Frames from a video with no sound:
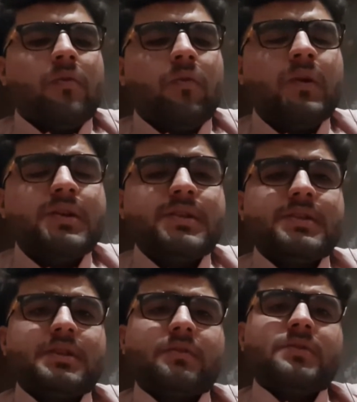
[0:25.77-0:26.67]
What
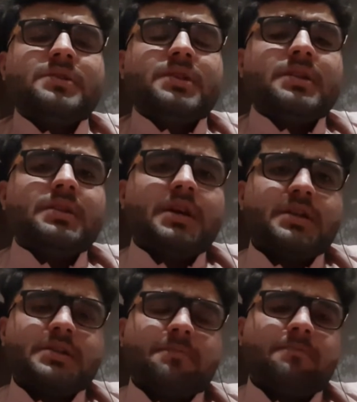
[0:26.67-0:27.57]
is the question?
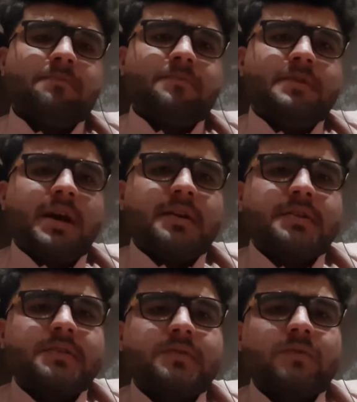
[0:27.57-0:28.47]

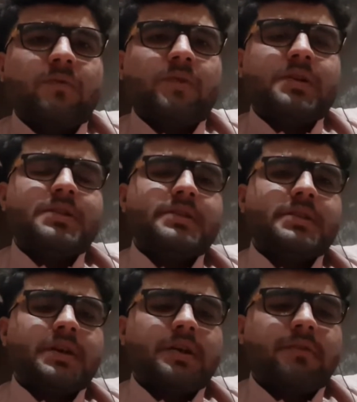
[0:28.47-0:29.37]
What is
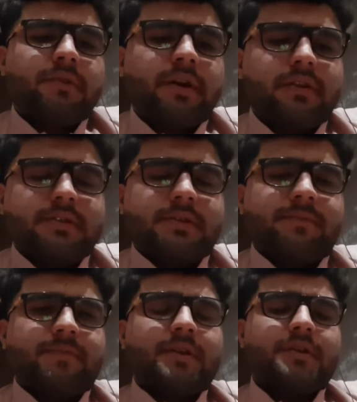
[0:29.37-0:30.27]
the realism?
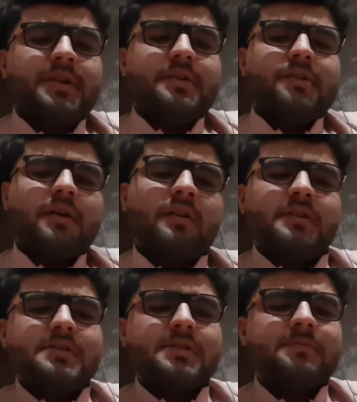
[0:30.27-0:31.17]
In
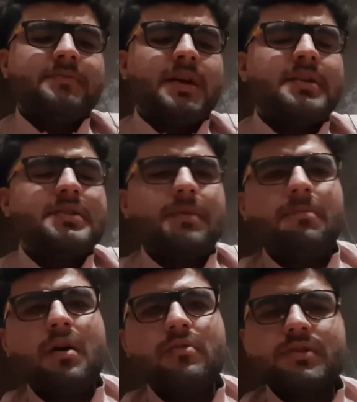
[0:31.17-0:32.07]
realism, that is
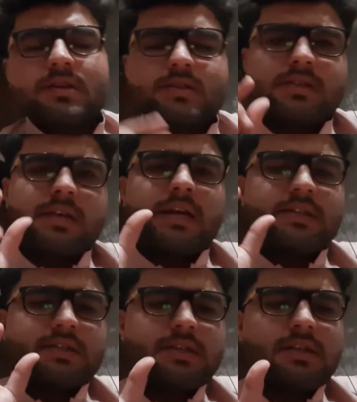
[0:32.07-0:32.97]
about the
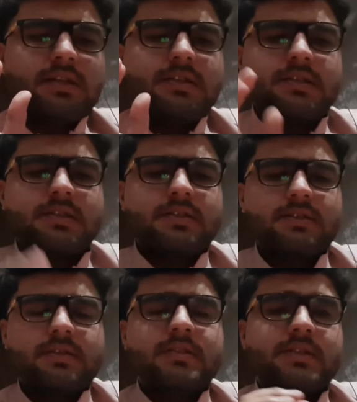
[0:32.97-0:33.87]

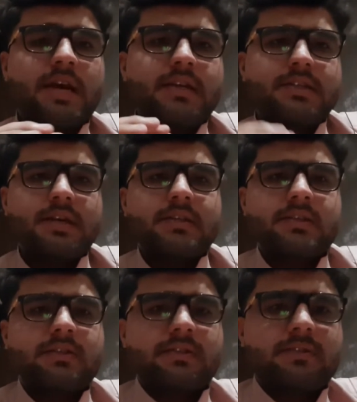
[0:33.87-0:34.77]
state
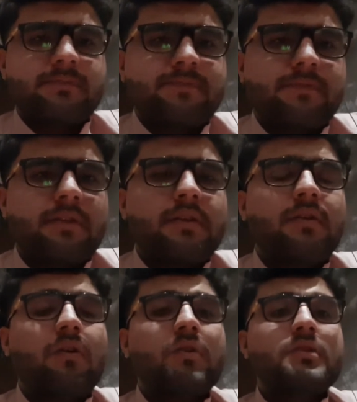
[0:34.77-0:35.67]
centralism.
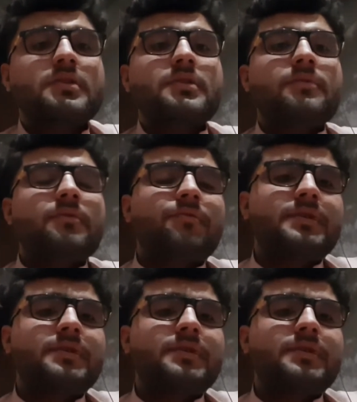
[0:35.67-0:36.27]
Or